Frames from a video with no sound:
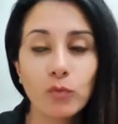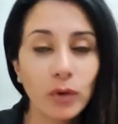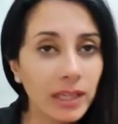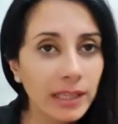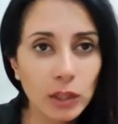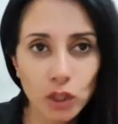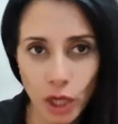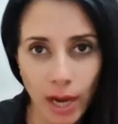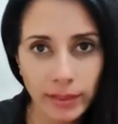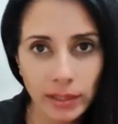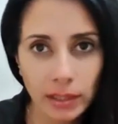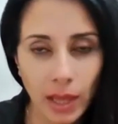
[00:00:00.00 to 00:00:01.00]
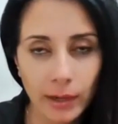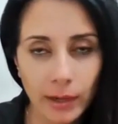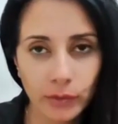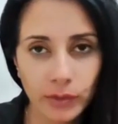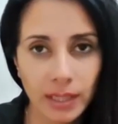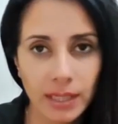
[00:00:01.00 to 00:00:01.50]
really shine the light
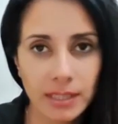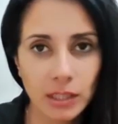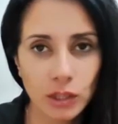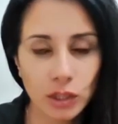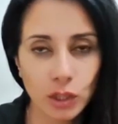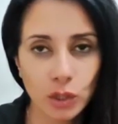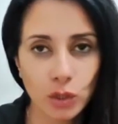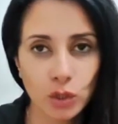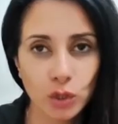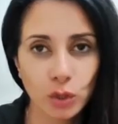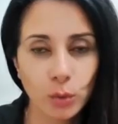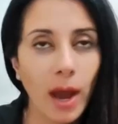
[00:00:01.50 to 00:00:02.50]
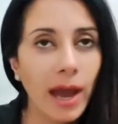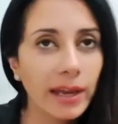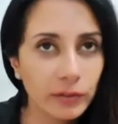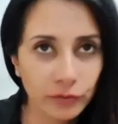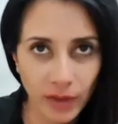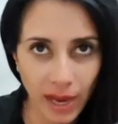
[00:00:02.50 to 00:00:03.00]
on the condition, to
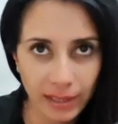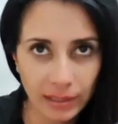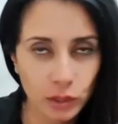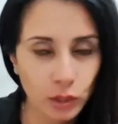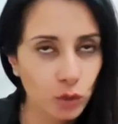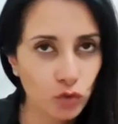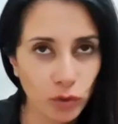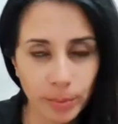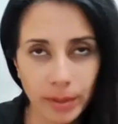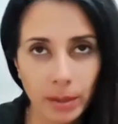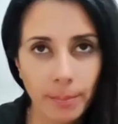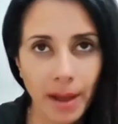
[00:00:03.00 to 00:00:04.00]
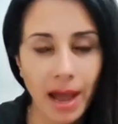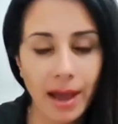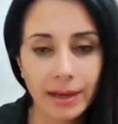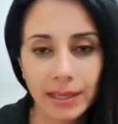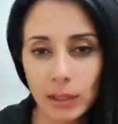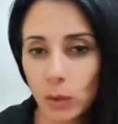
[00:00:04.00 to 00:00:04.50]
unveil it, to strip it
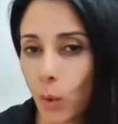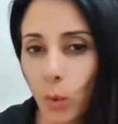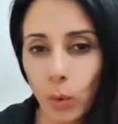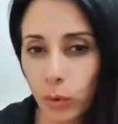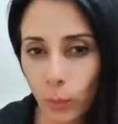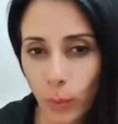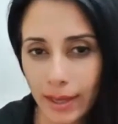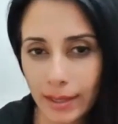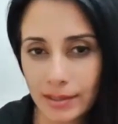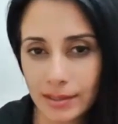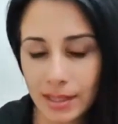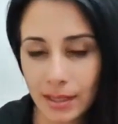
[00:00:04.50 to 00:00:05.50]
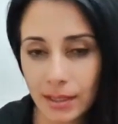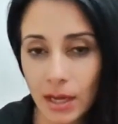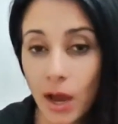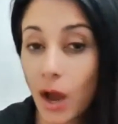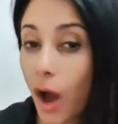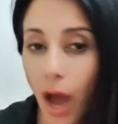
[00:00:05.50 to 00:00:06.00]
apart in all the ways that
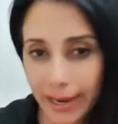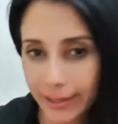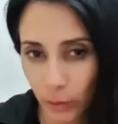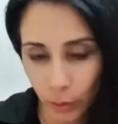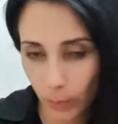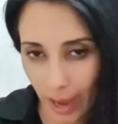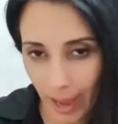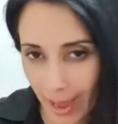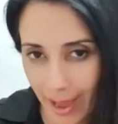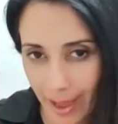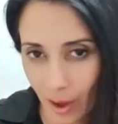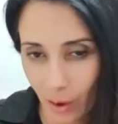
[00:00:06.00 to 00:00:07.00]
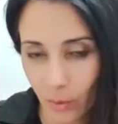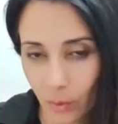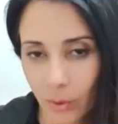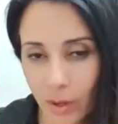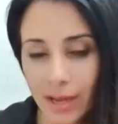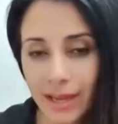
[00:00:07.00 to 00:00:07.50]
I know
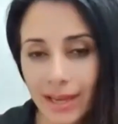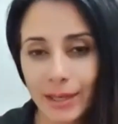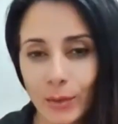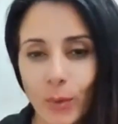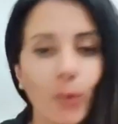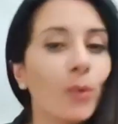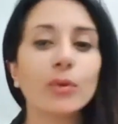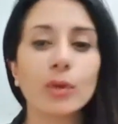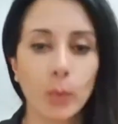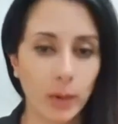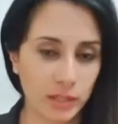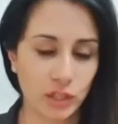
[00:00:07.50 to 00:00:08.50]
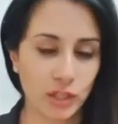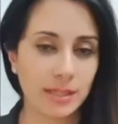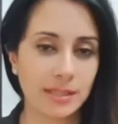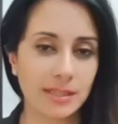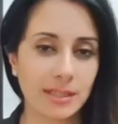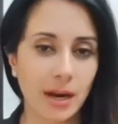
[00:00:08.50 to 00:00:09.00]
how, in all the
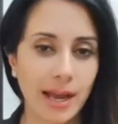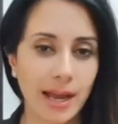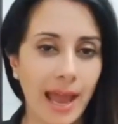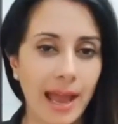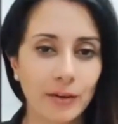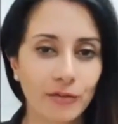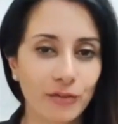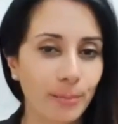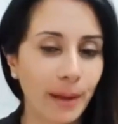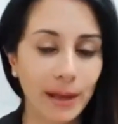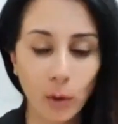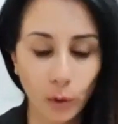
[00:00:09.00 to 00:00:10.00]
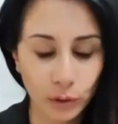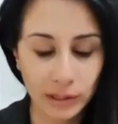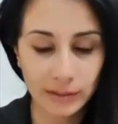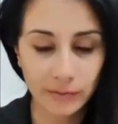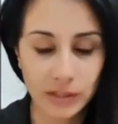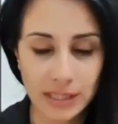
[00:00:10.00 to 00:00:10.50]
questions that I had from my
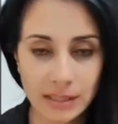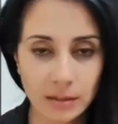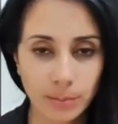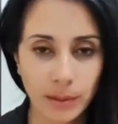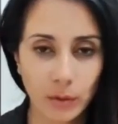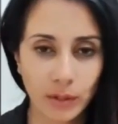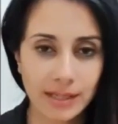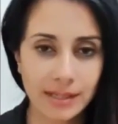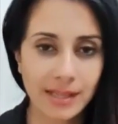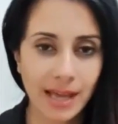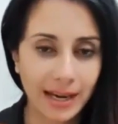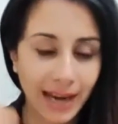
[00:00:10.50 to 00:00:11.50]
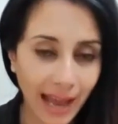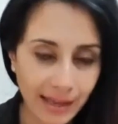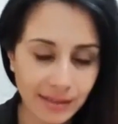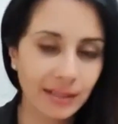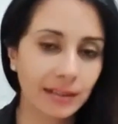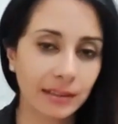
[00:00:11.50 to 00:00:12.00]
own lived experience, and
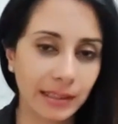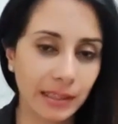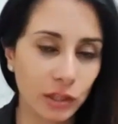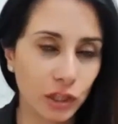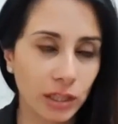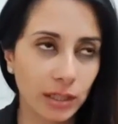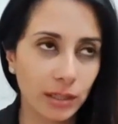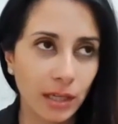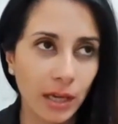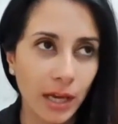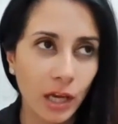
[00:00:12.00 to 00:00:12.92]
as a clinician,